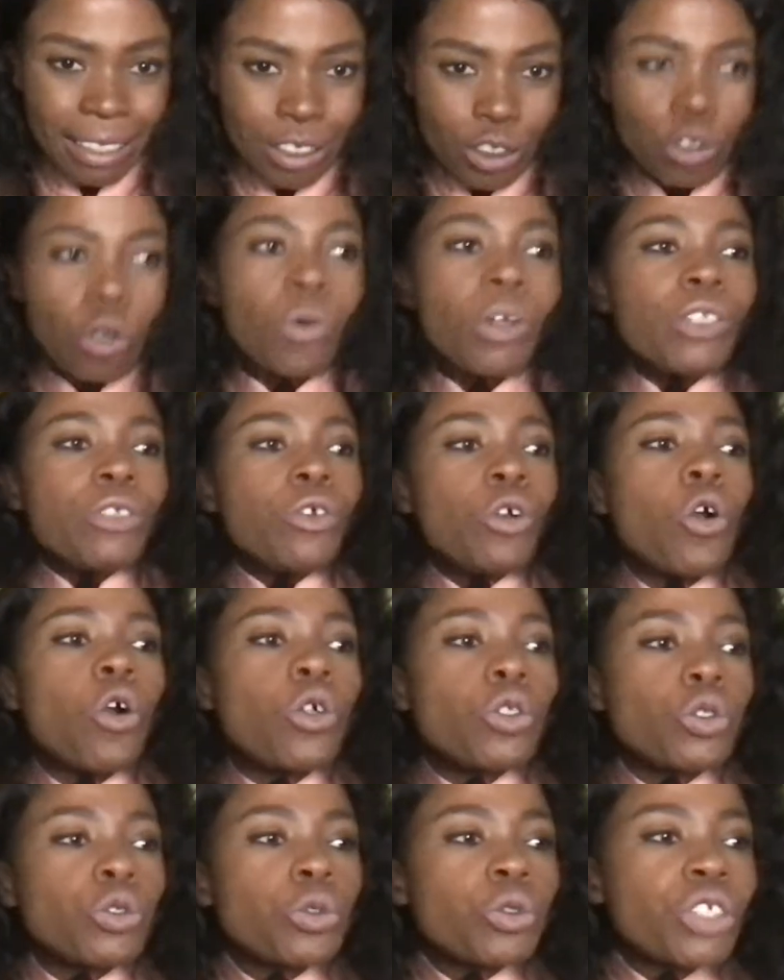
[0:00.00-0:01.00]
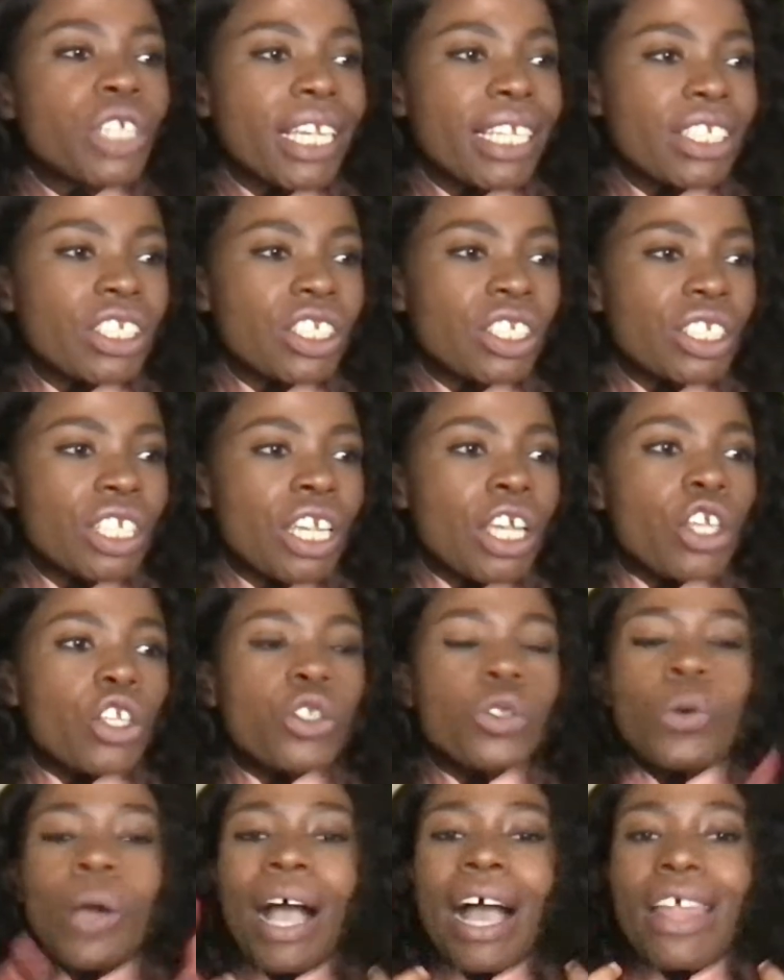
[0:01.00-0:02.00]
So when you go to church,
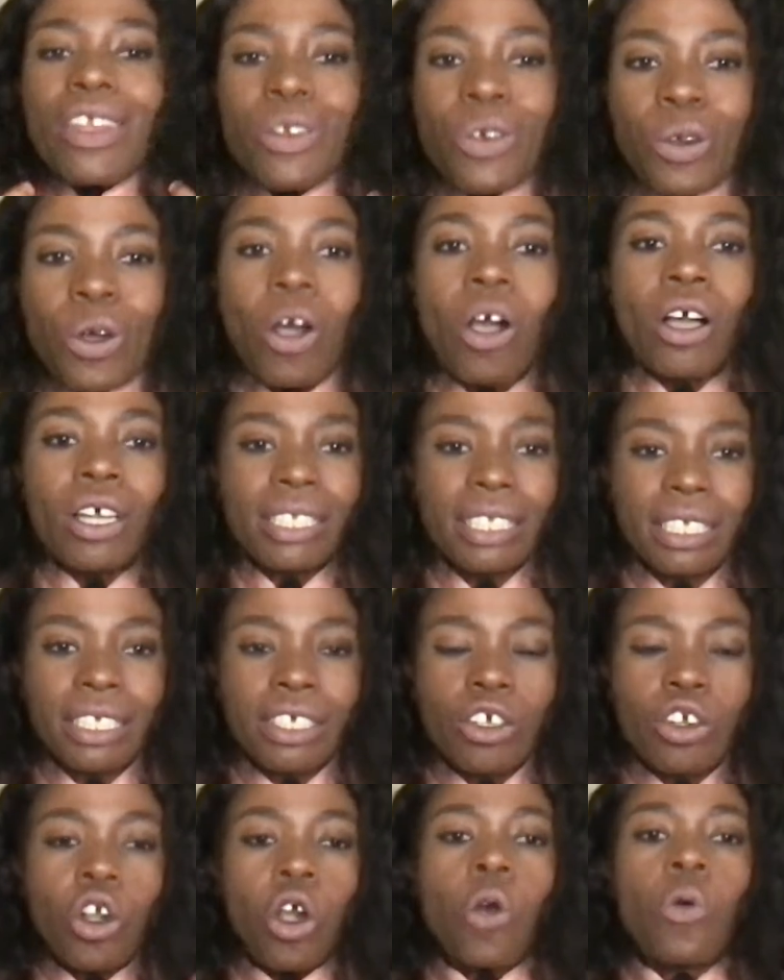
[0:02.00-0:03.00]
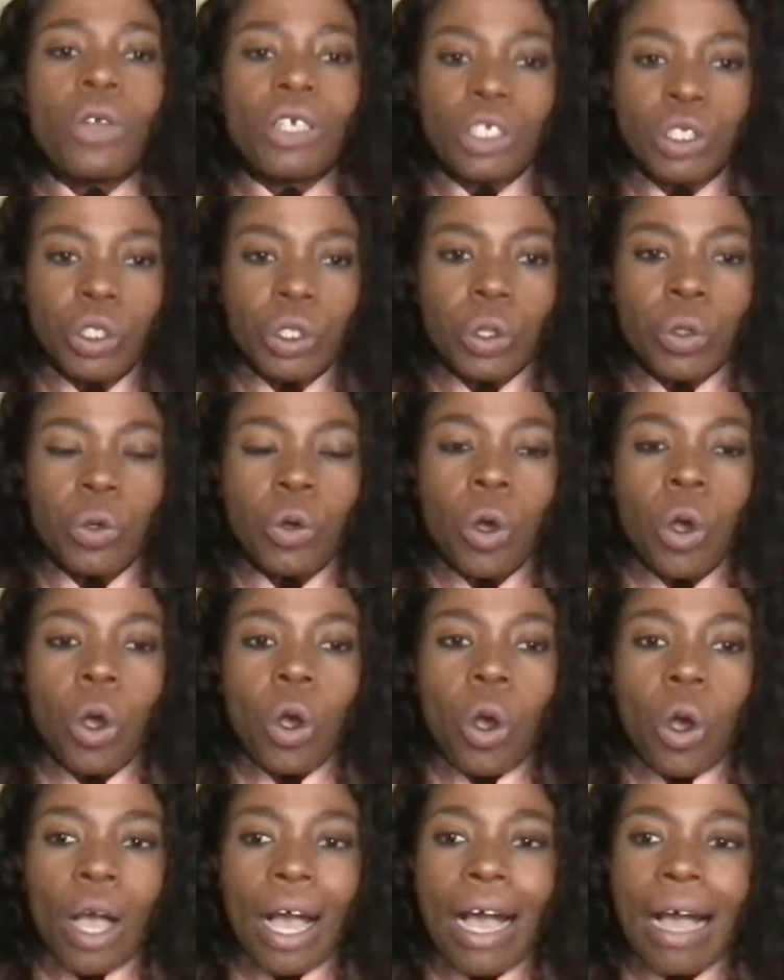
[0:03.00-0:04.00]
you are not going to
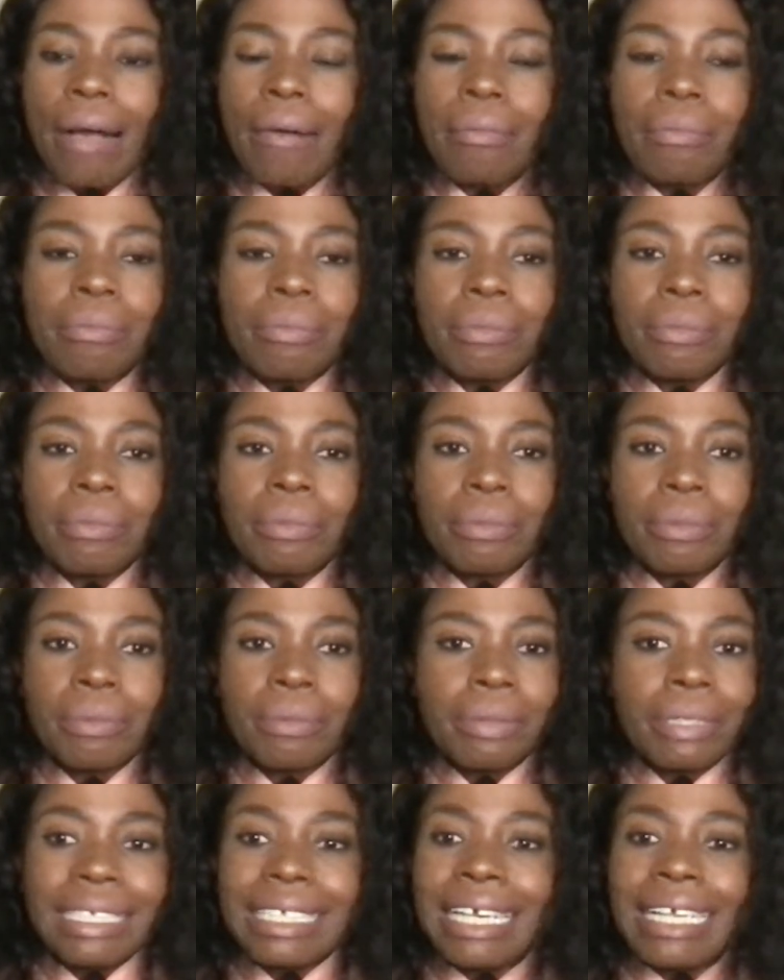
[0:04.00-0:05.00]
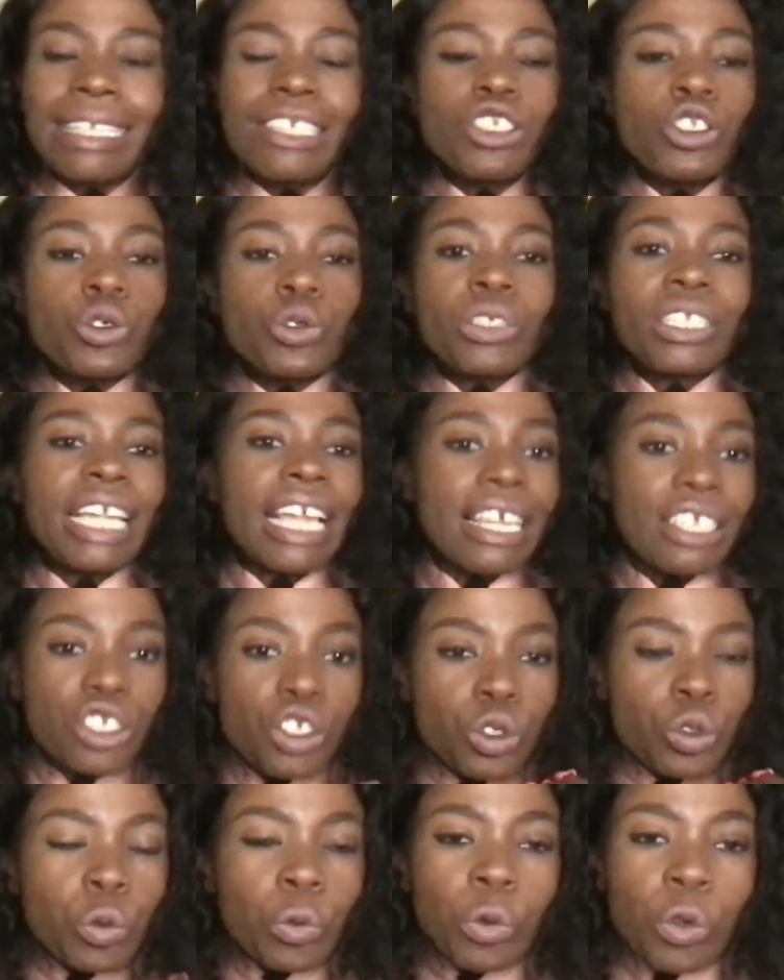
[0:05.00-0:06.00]
get into debt
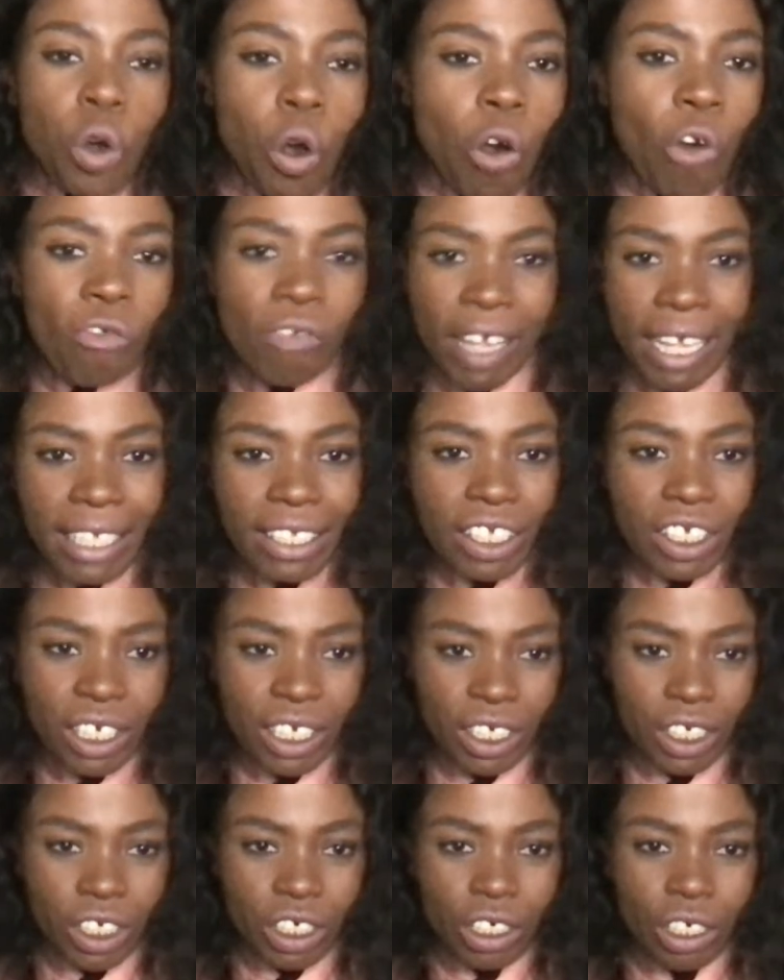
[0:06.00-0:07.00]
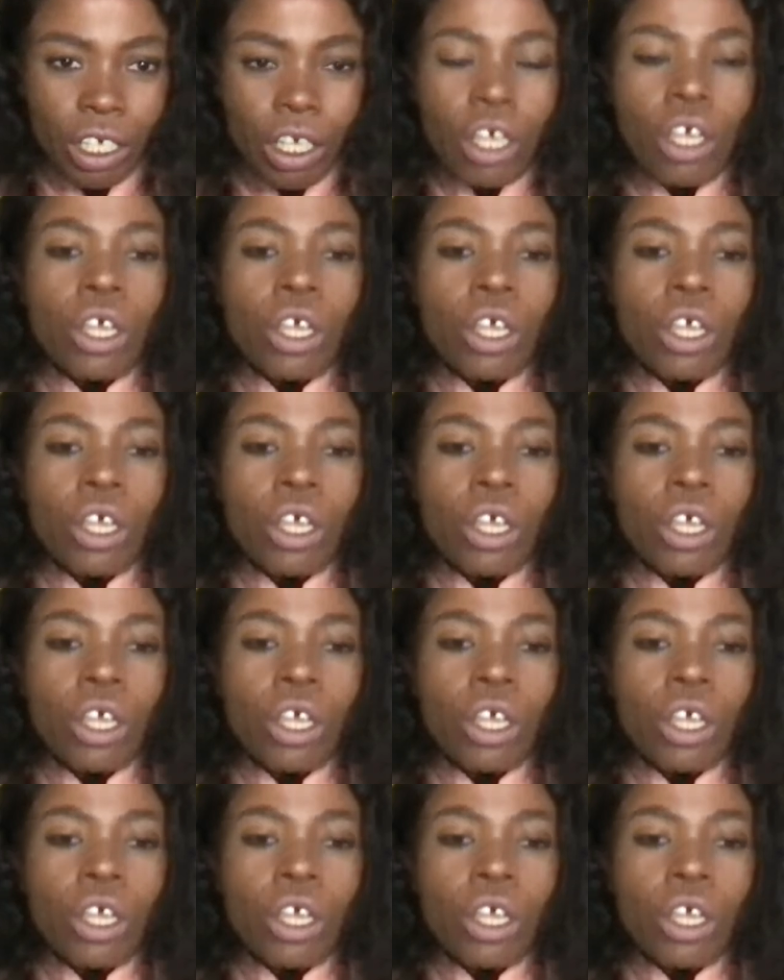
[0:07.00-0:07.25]
to offer a church.